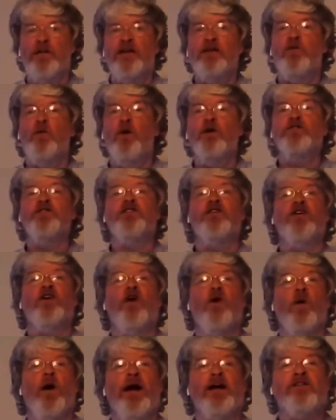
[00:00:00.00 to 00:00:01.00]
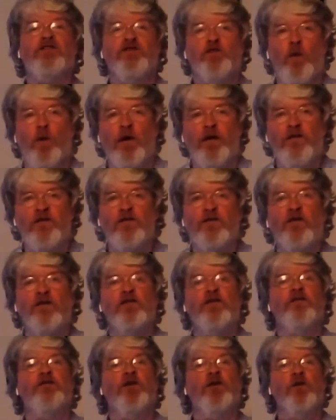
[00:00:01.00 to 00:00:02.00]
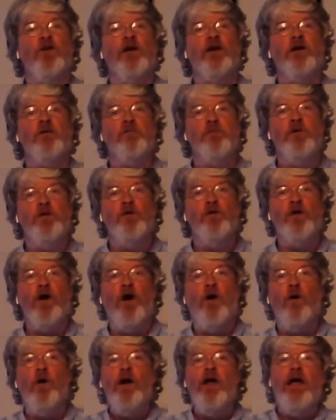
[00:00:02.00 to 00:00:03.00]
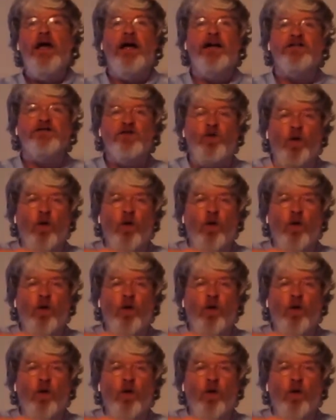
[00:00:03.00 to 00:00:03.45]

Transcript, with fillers: It was the correct choice, because if you look at Pluto, its